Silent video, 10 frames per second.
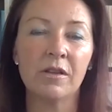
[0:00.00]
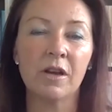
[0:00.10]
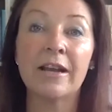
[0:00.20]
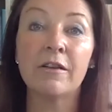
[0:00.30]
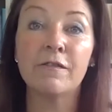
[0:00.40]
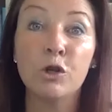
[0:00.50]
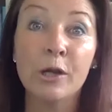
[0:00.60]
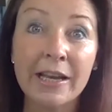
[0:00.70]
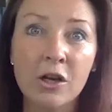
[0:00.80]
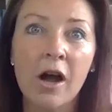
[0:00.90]
I'd had a few
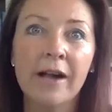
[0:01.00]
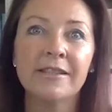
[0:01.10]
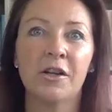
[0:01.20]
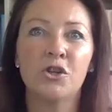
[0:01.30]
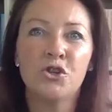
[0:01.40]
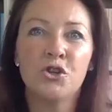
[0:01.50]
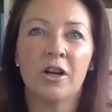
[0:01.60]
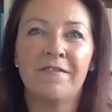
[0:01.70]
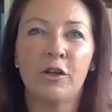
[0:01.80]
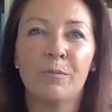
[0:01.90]
late nights and I knew that
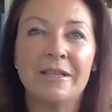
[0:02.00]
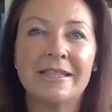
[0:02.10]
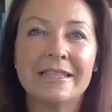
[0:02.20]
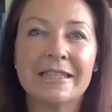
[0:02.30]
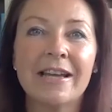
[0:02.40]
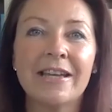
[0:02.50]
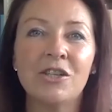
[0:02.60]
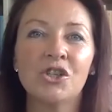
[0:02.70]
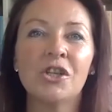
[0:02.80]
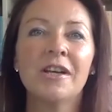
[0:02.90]
I felt a bit
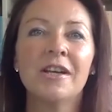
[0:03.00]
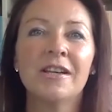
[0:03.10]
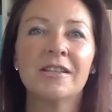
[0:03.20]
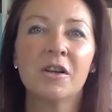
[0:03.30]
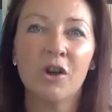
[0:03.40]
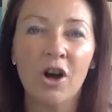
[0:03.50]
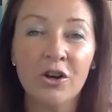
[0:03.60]
sluggish. So I